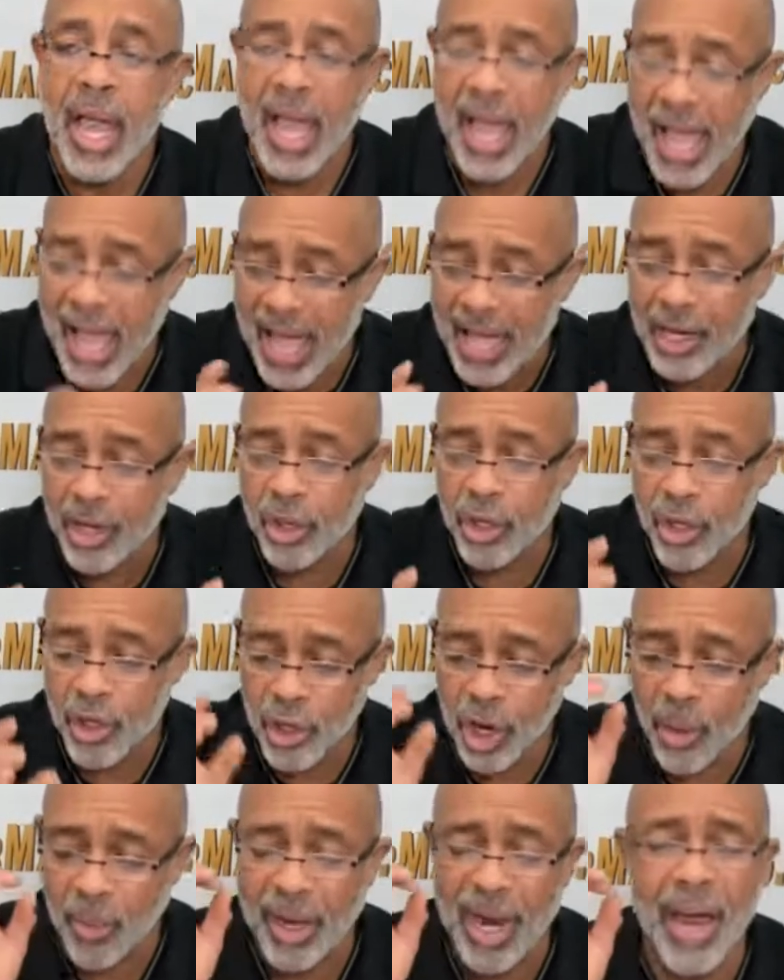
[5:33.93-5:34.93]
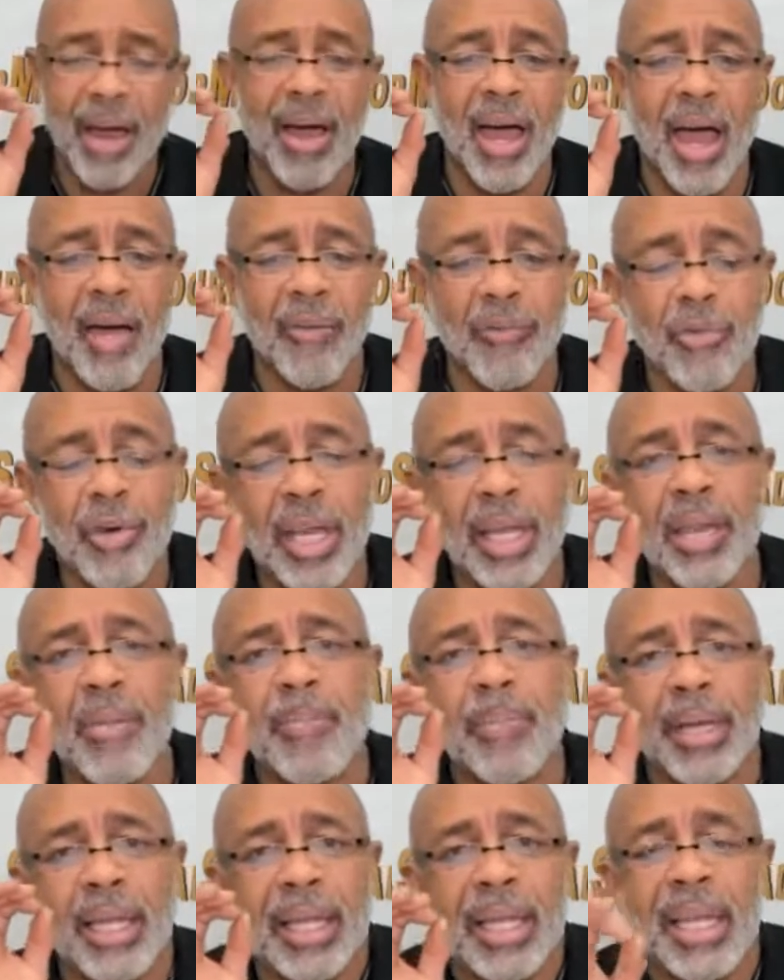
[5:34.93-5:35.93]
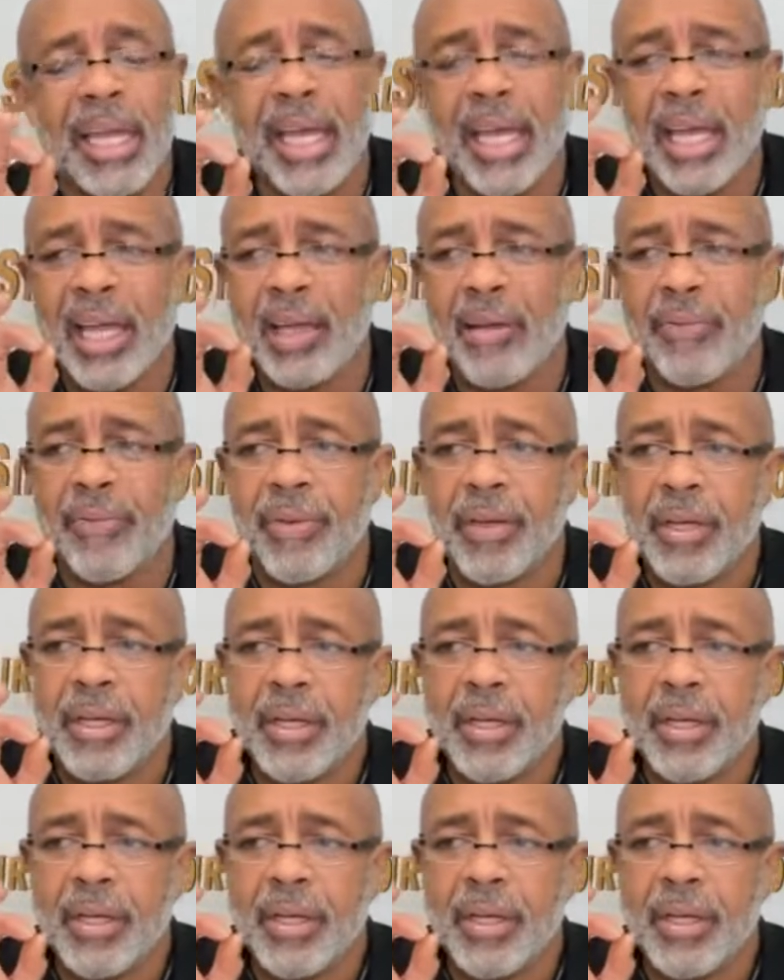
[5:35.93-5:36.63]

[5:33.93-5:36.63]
And you know what I really believe?